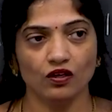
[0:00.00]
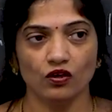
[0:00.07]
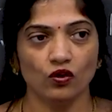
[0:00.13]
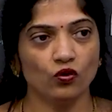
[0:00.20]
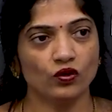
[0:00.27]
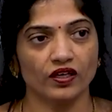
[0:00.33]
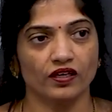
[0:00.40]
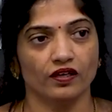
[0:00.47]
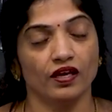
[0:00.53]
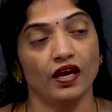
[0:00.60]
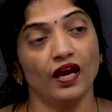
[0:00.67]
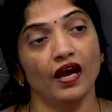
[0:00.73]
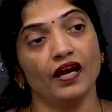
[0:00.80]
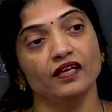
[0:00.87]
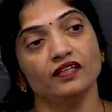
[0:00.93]
Okay,
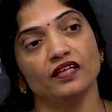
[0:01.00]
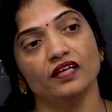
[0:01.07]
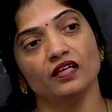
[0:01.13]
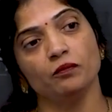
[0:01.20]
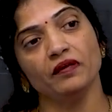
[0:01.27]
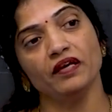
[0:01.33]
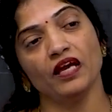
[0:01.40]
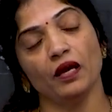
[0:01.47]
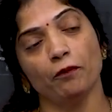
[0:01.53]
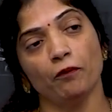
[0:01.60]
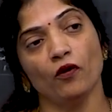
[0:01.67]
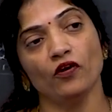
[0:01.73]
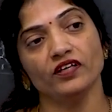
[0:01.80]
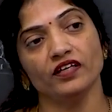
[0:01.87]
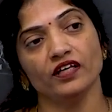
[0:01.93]
and they'll be
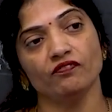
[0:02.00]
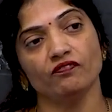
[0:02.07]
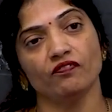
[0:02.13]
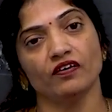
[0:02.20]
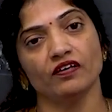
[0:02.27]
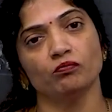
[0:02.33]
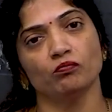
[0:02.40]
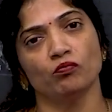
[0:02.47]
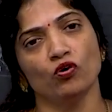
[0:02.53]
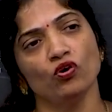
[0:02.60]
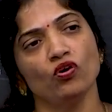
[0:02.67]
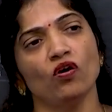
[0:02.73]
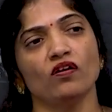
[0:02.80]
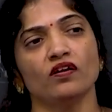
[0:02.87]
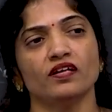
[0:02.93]
appointed for more
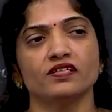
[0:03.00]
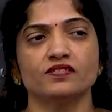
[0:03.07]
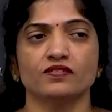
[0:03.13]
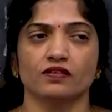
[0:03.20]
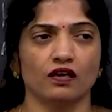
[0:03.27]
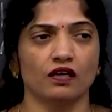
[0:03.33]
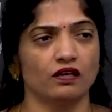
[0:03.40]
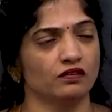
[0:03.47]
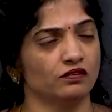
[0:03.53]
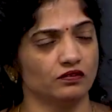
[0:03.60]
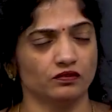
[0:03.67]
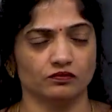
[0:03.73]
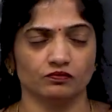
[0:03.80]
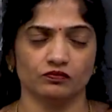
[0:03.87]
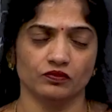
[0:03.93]
or less
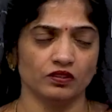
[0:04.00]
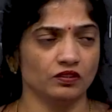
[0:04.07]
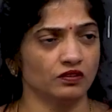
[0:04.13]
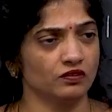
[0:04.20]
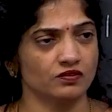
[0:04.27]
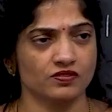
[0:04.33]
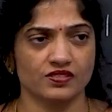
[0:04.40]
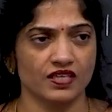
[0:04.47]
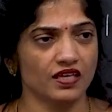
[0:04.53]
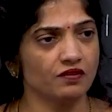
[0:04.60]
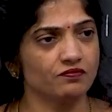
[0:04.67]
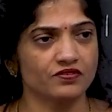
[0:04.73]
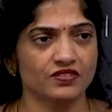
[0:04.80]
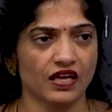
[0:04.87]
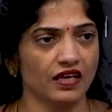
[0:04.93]

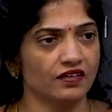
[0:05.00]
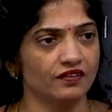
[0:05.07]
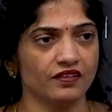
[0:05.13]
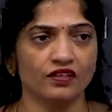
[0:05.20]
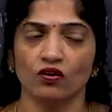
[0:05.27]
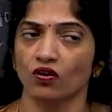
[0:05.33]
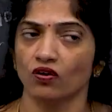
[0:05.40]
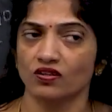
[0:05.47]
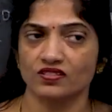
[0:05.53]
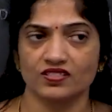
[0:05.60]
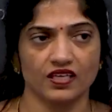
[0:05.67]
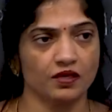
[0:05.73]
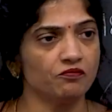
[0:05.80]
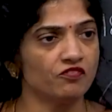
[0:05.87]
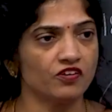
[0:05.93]
same salary or
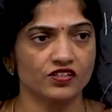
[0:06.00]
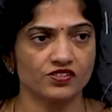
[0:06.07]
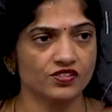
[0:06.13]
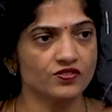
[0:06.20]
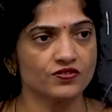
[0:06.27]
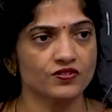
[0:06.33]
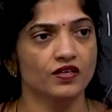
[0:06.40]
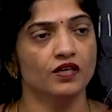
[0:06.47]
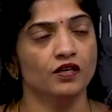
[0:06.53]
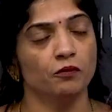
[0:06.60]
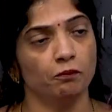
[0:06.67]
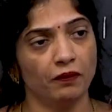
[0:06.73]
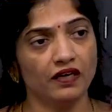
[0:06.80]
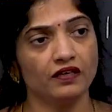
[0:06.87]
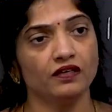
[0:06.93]
same wages,
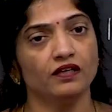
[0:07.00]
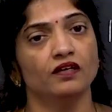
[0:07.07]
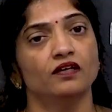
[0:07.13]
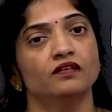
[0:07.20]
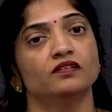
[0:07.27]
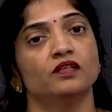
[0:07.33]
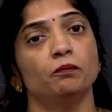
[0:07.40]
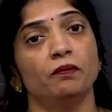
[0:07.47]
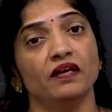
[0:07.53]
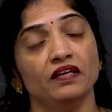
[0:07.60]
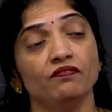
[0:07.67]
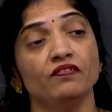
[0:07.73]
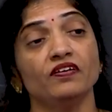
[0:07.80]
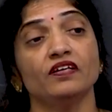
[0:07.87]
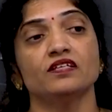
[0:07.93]
but the
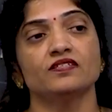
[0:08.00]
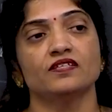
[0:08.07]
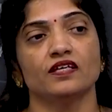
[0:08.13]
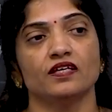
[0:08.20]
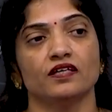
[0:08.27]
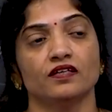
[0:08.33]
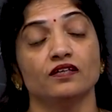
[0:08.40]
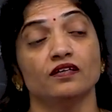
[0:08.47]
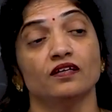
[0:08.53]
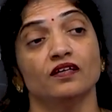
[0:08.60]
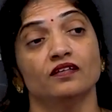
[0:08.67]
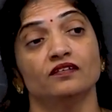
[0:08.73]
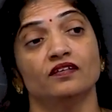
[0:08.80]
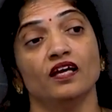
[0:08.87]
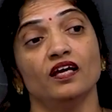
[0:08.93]
benefit is here,
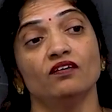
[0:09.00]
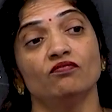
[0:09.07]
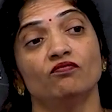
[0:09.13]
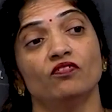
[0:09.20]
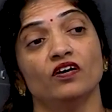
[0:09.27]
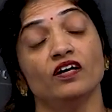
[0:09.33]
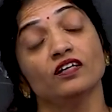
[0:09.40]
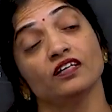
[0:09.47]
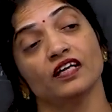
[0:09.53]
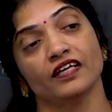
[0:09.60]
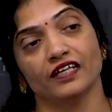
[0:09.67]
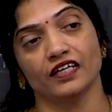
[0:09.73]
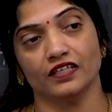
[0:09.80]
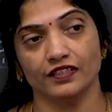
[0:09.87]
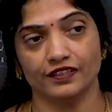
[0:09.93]
they'll work
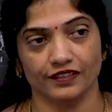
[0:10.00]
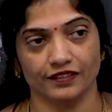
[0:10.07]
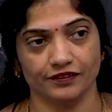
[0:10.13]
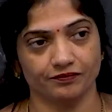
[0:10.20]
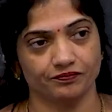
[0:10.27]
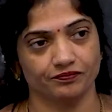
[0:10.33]
like anything.